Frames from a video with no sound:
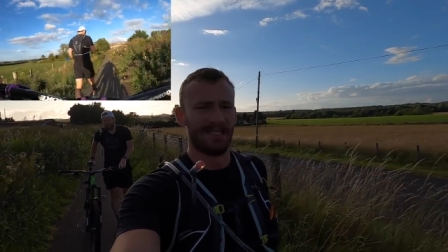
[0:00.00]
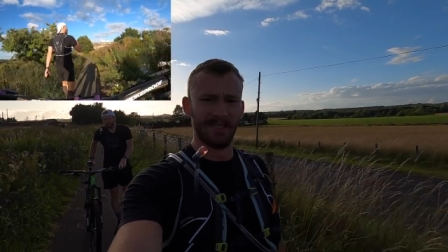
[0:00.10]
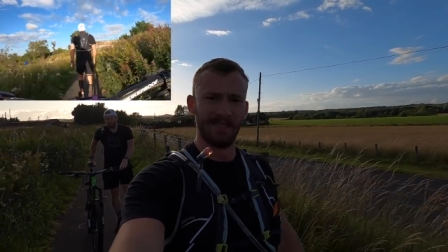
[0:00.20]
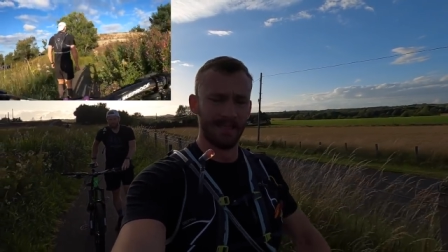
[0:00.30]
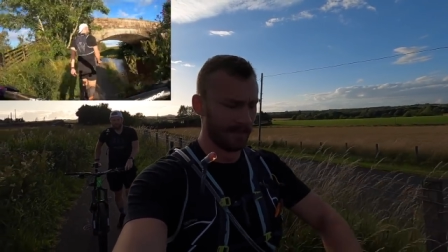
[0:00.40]

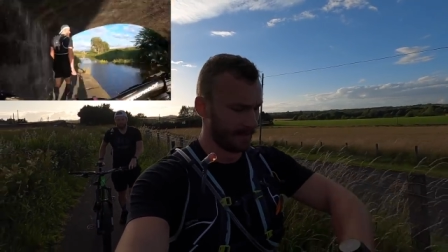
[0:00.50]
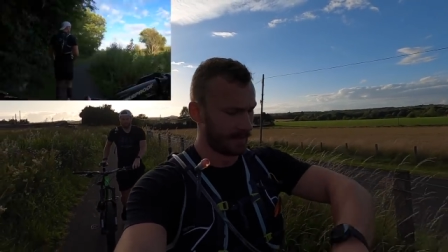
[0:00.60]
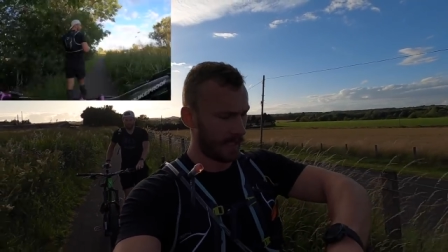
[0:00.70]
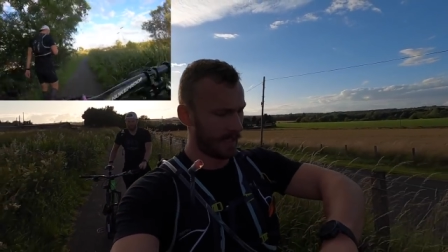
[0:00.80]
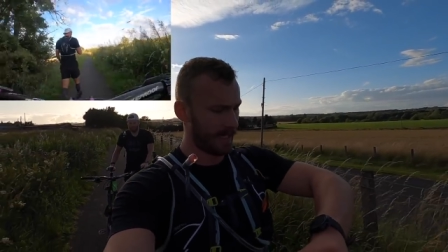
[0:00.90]

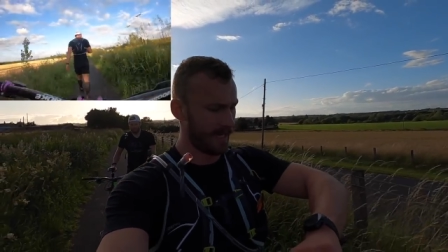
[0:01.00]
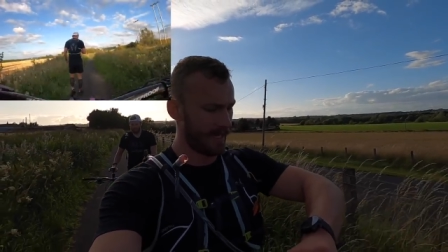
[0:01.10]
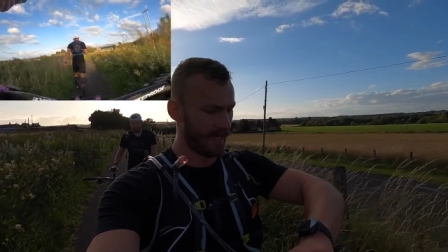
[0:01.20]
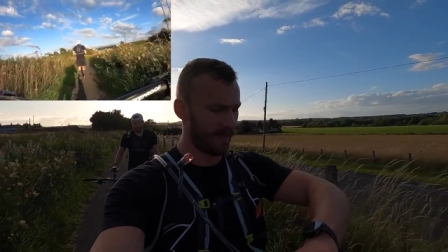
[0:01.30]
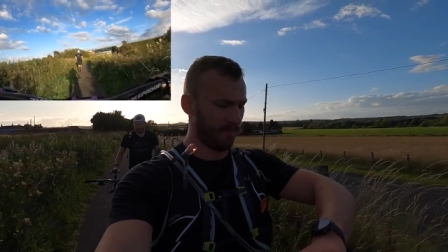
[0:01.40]
Ooh,
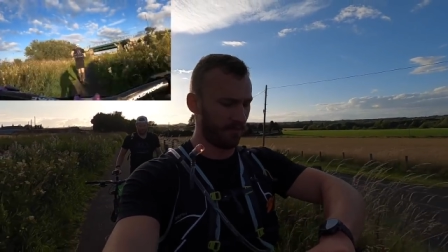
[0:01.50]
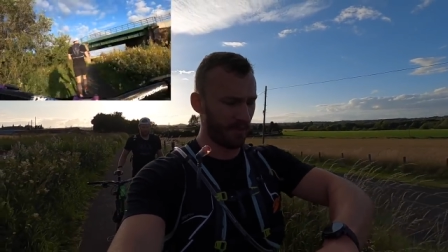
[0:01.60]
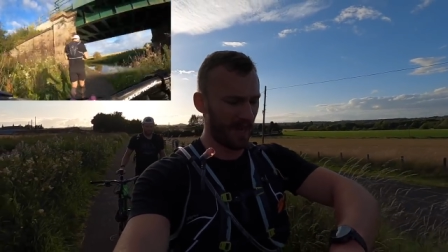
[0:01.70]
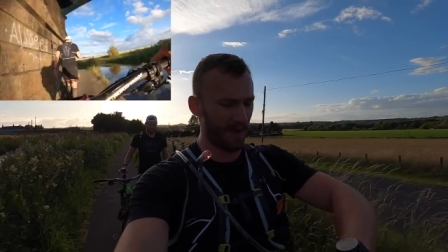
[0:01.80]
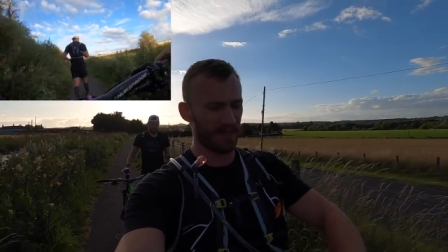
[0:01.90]
in
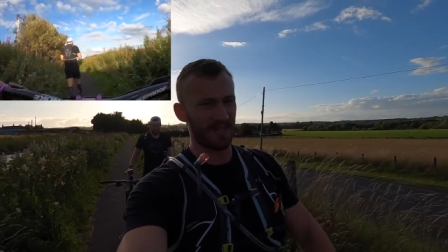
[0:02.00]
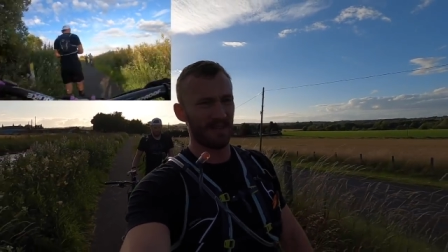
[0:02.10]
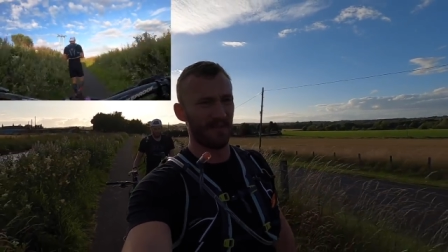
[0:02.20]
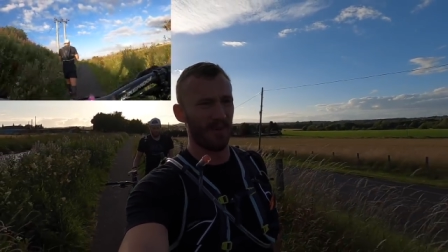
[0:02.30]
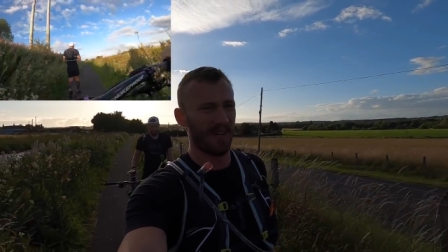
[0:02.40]
3 hours
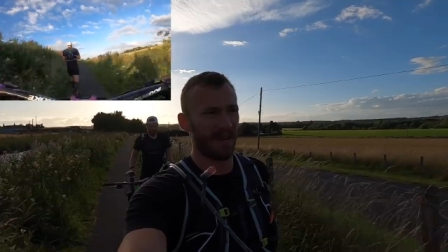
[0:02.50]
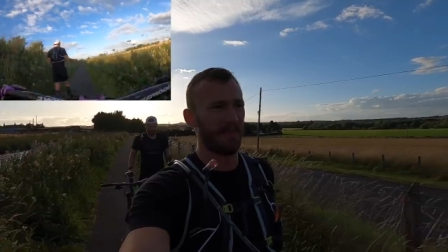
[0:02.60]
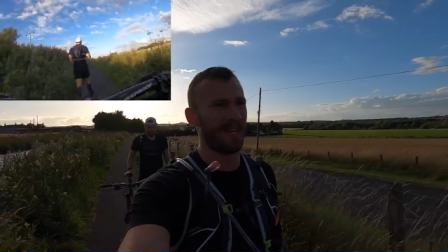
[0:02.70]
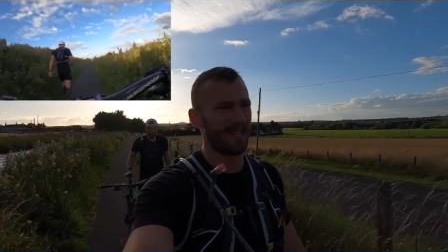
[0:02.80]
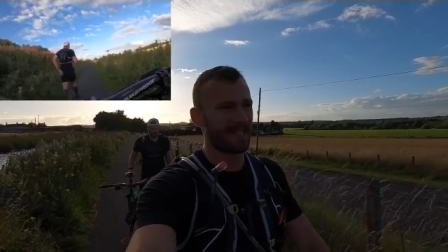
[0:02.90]
49
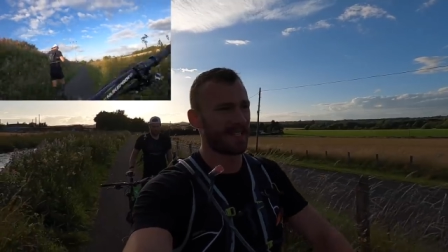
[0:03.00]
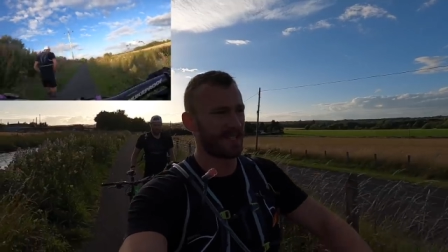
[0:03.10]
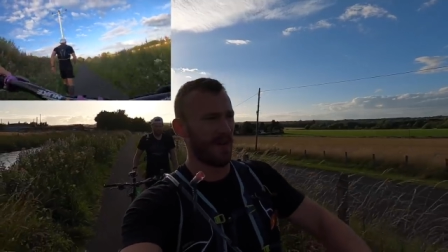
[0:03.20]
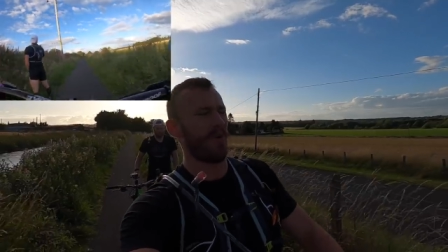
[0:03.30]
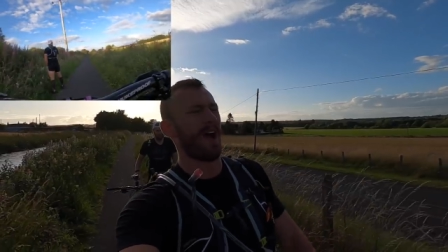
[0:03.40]
minutes,
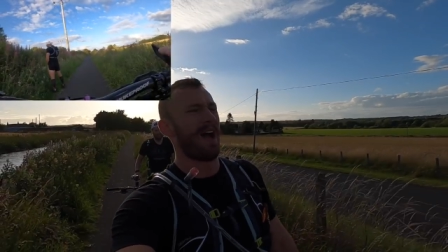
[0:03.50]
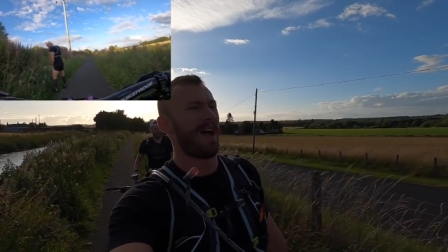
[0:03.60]
so